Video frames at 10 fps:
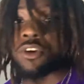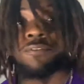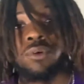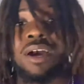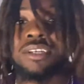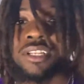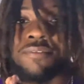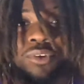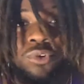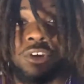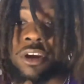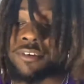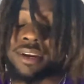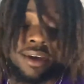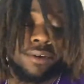if you guys live in New York right
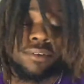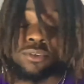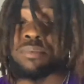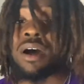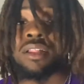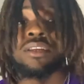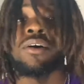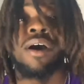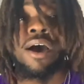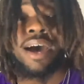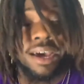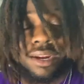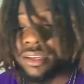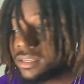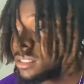now, you probably know how hot it
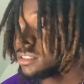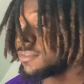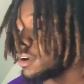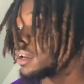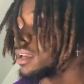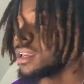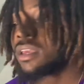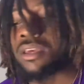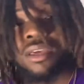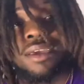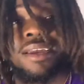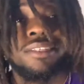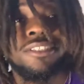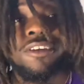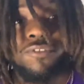is. It's fucking, it's
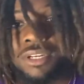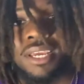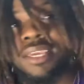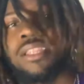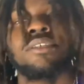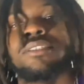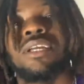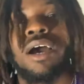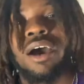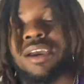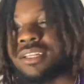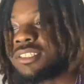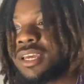ridiculously hot. It's like